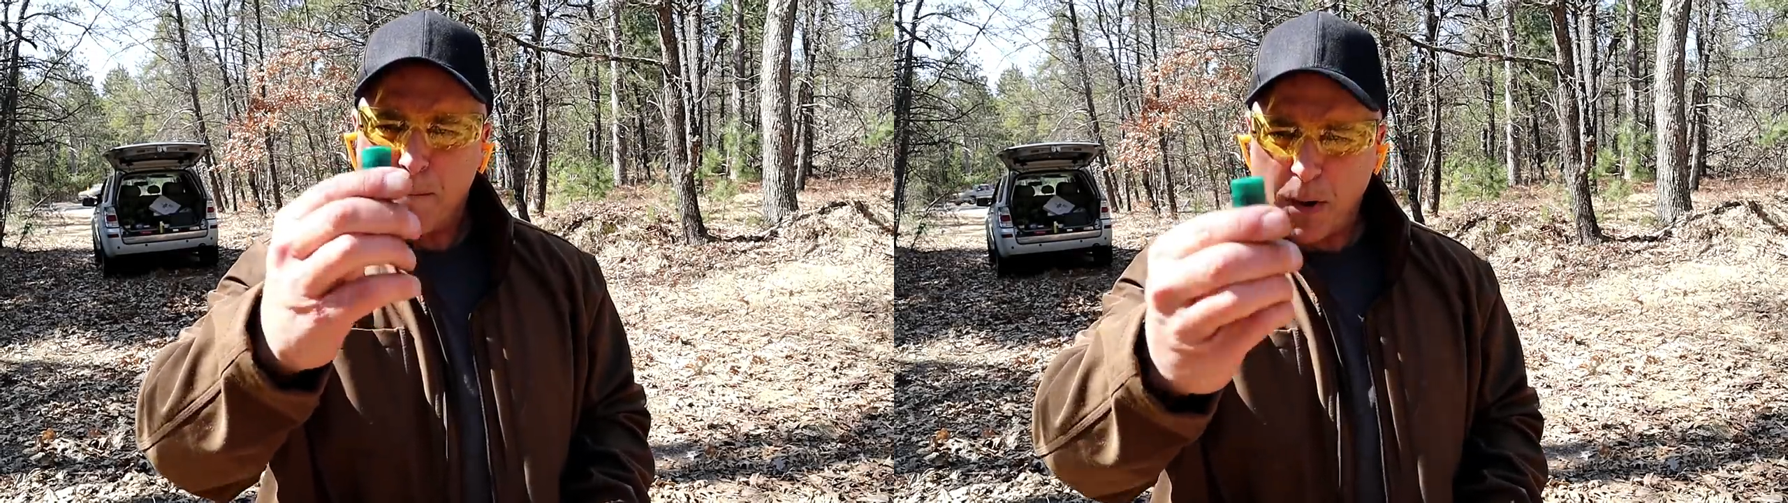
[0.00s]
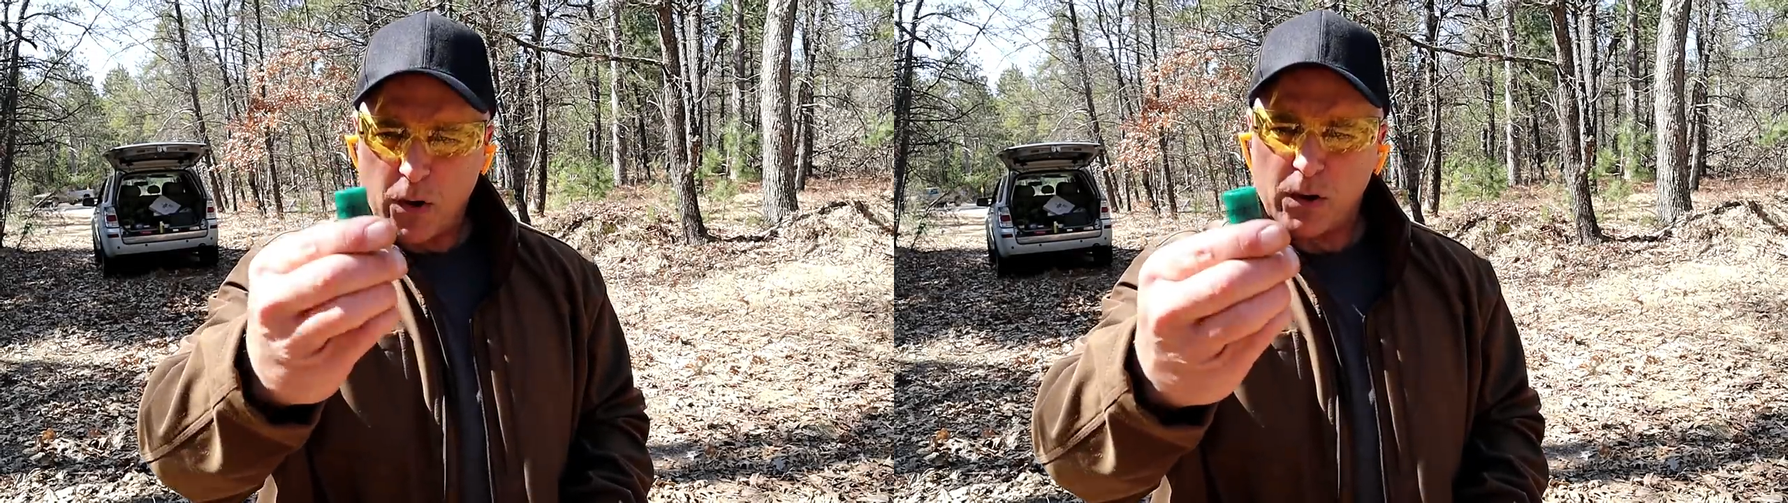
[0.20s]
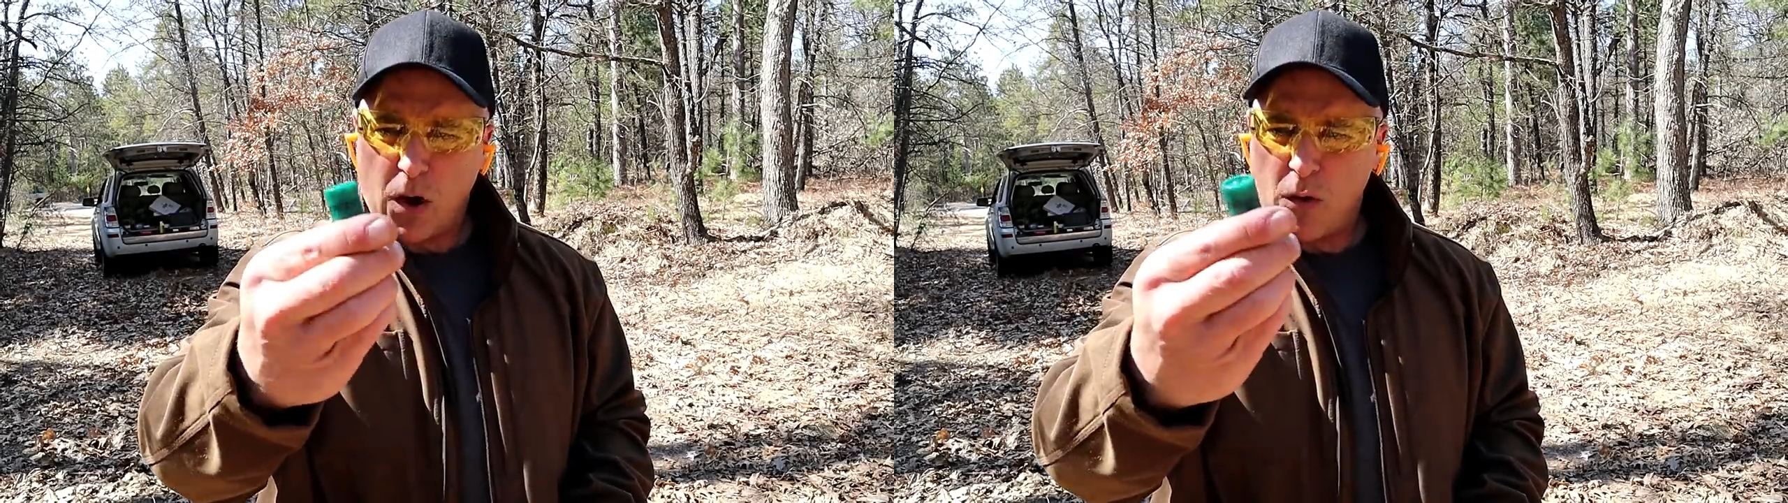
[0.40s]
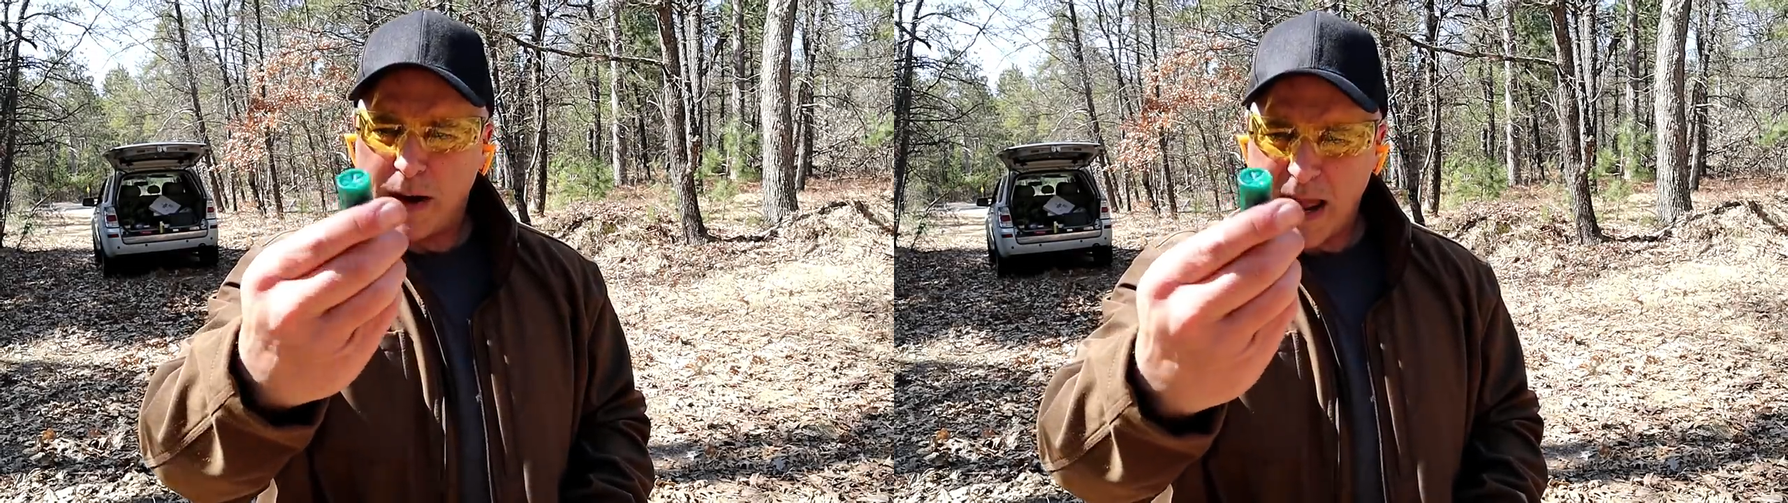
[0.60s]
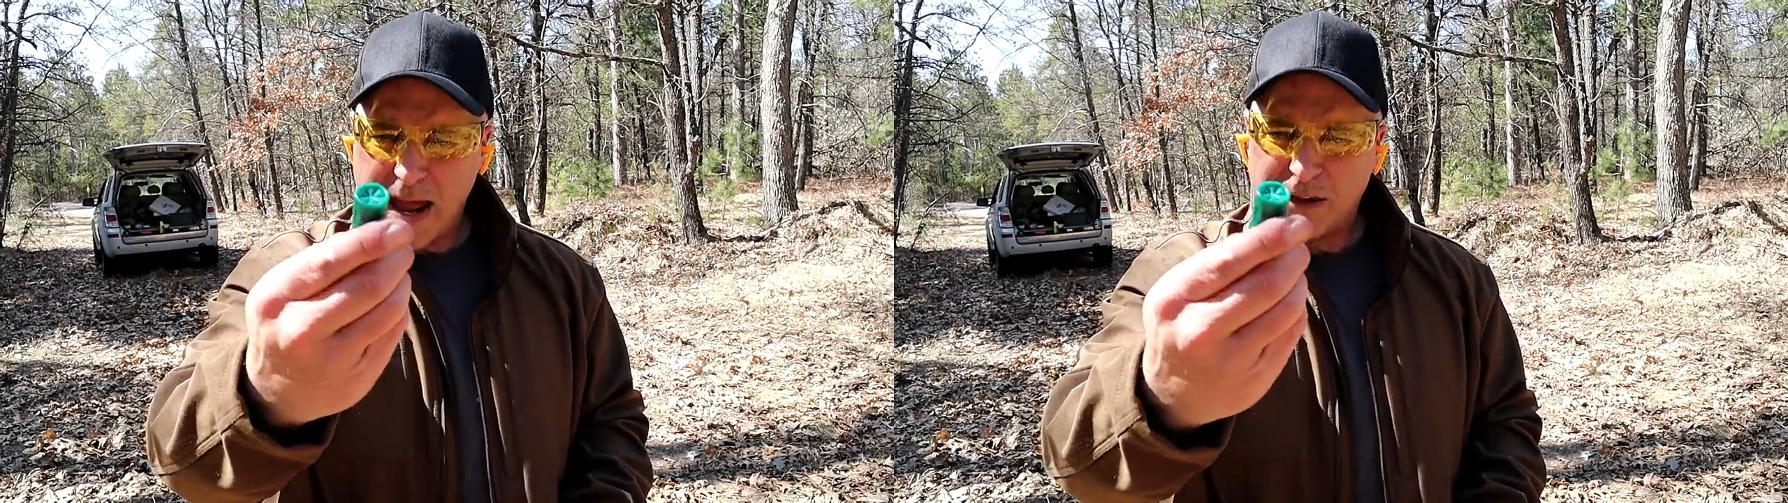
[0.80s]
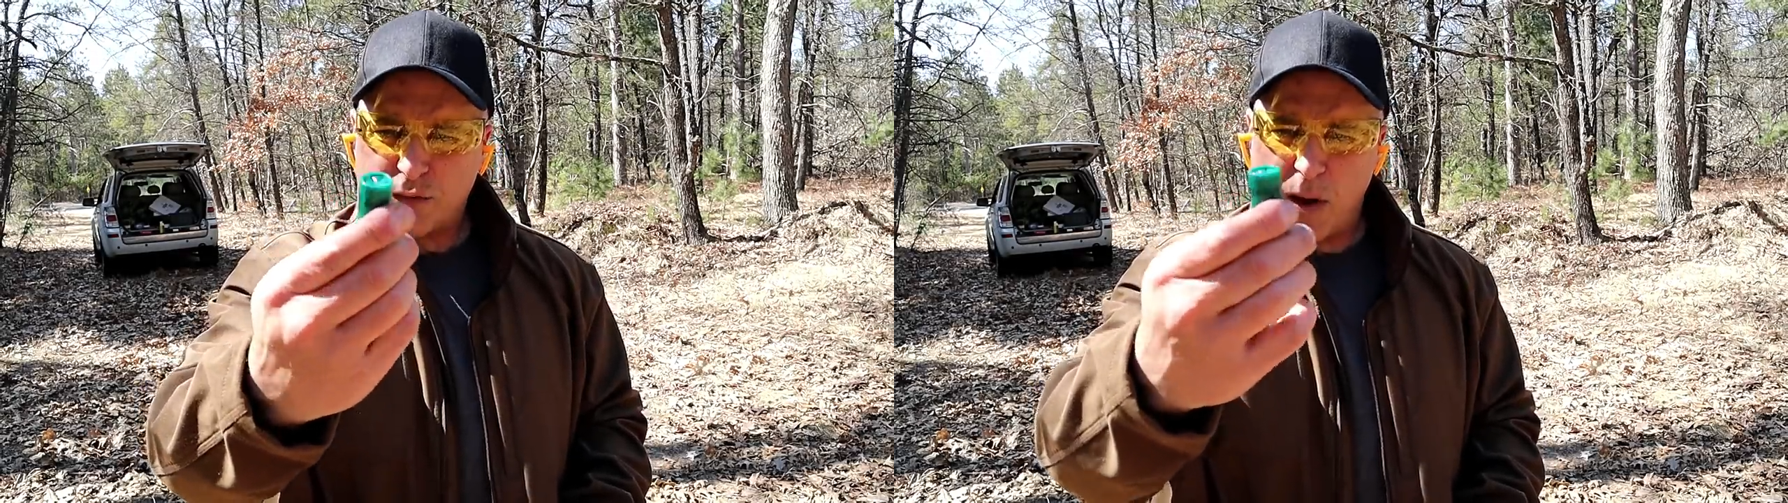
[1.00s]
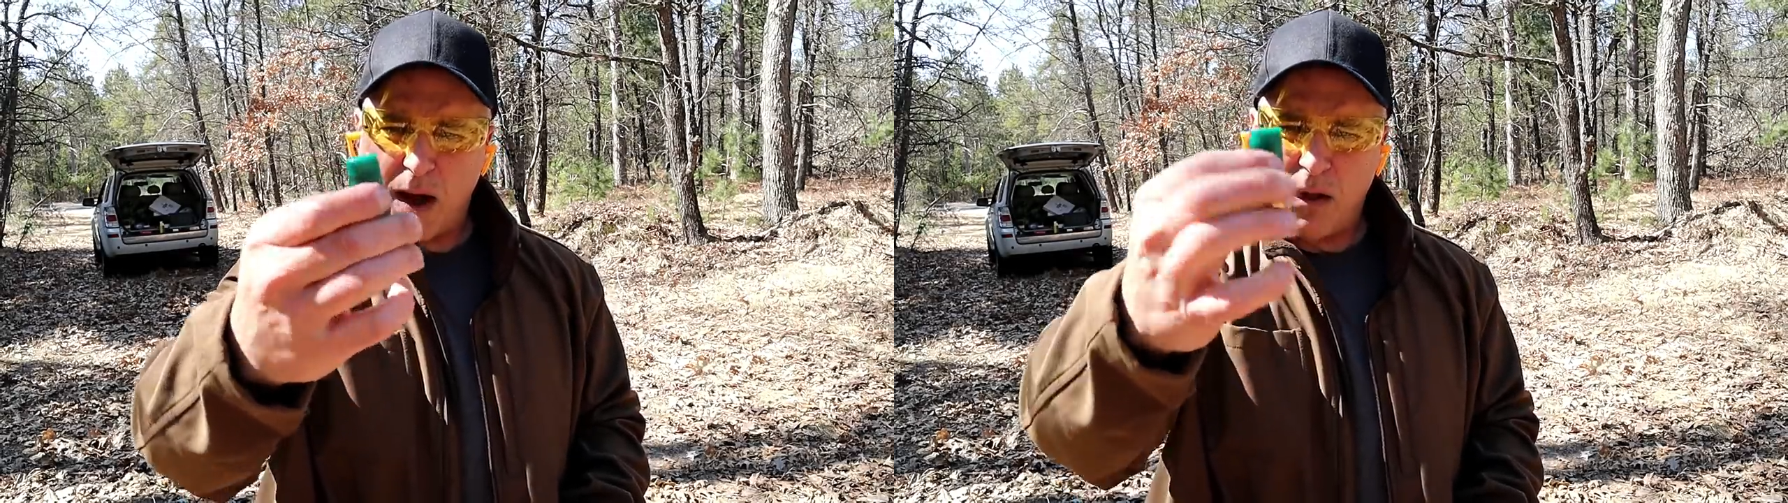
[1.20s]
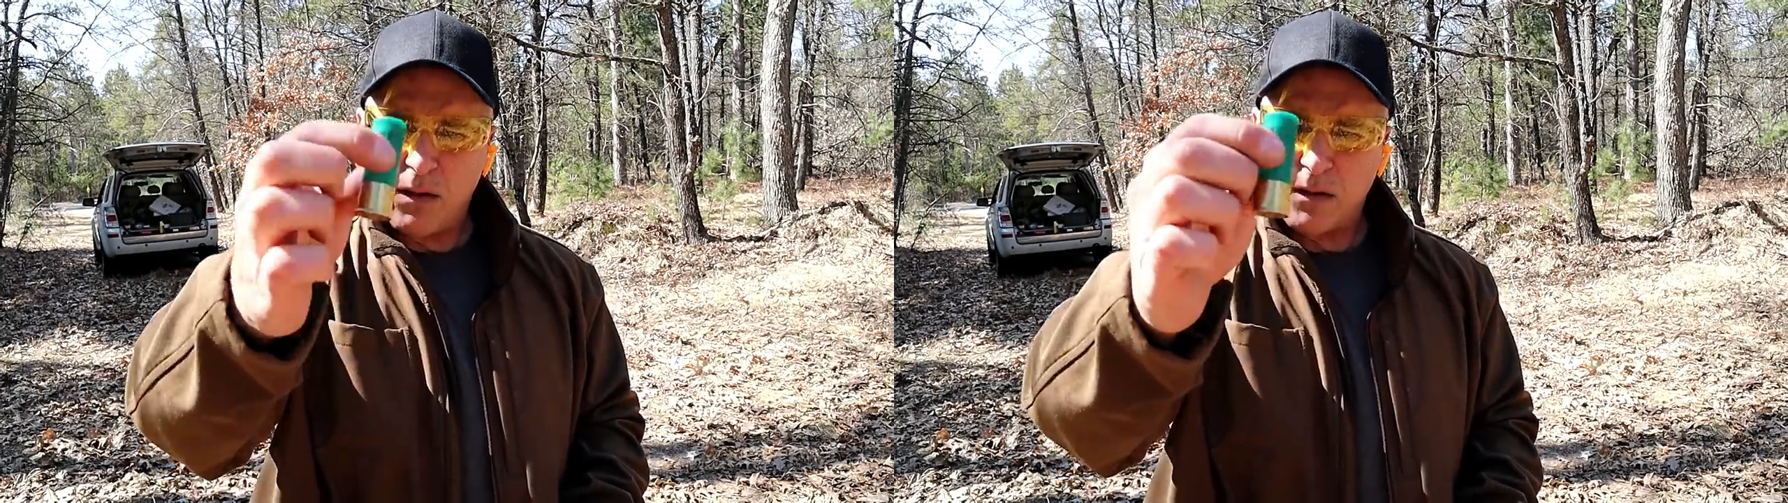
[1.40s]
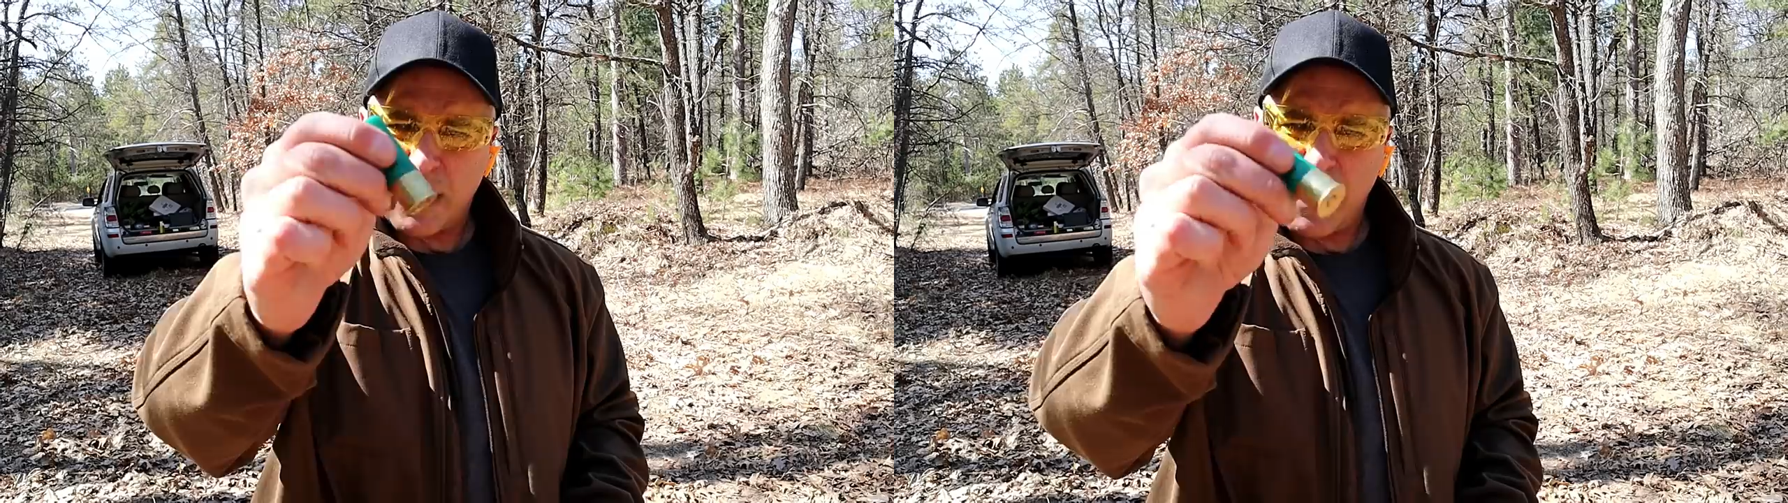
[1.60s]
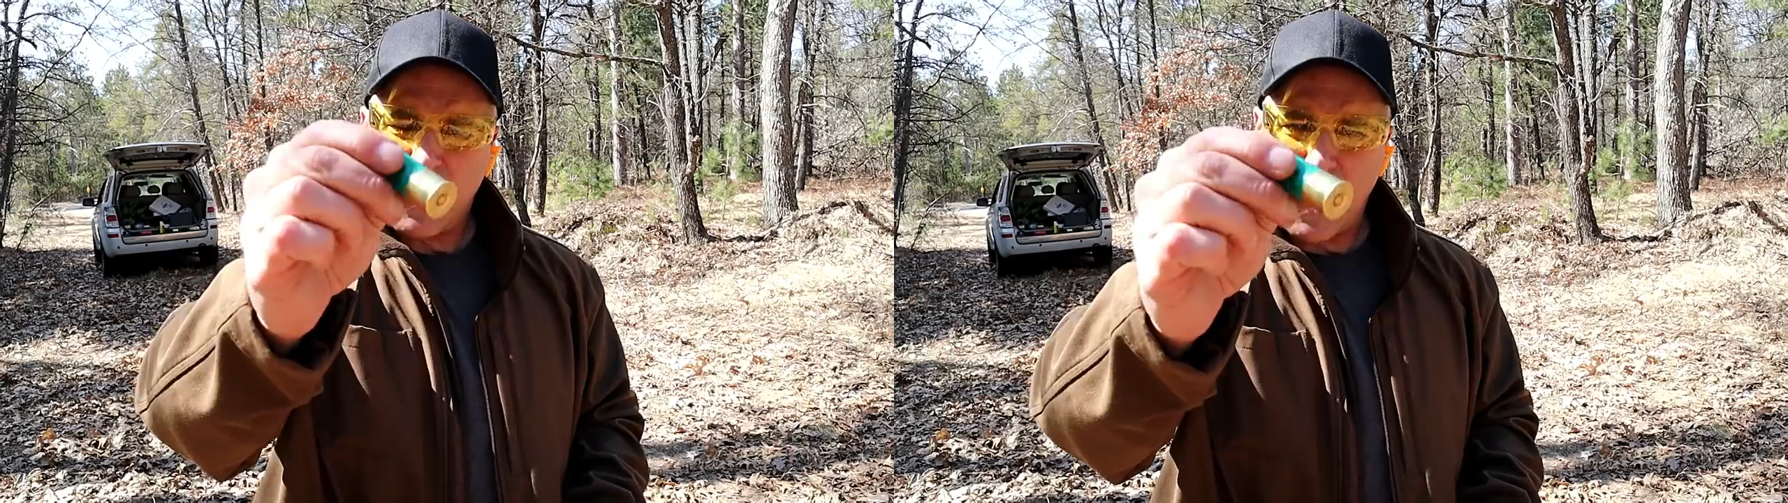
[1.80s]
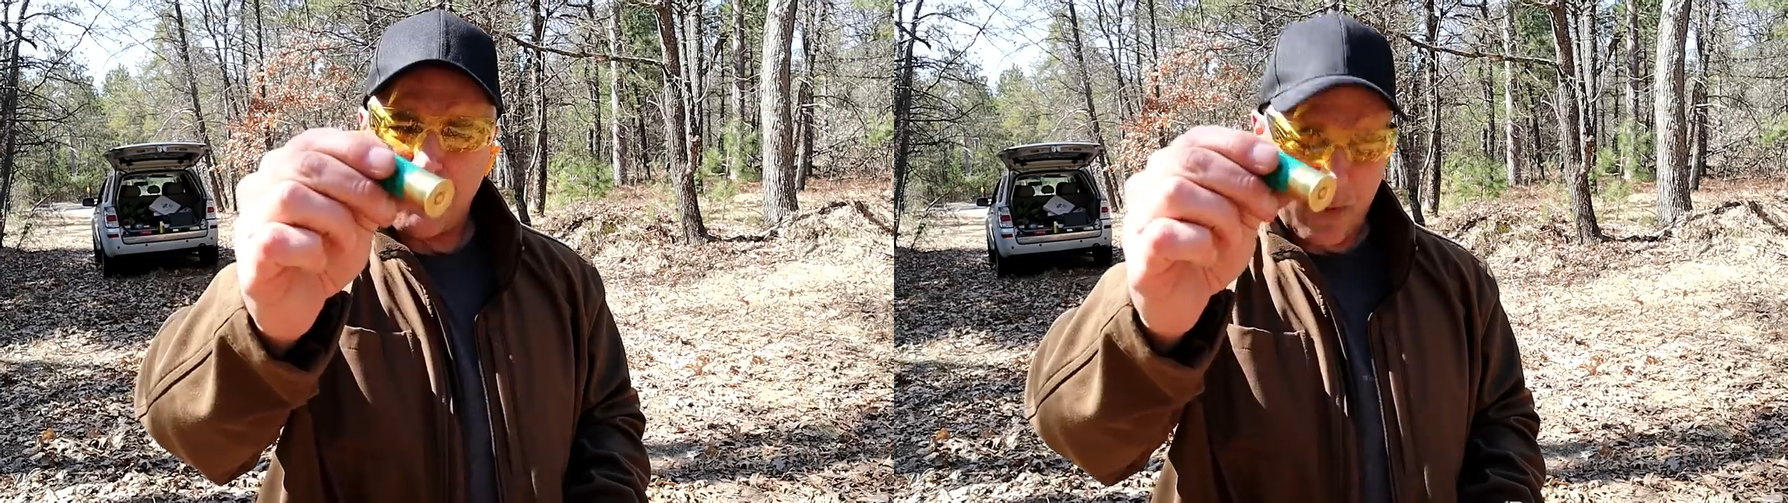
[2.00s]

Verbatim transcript: bird load as well. Okay, high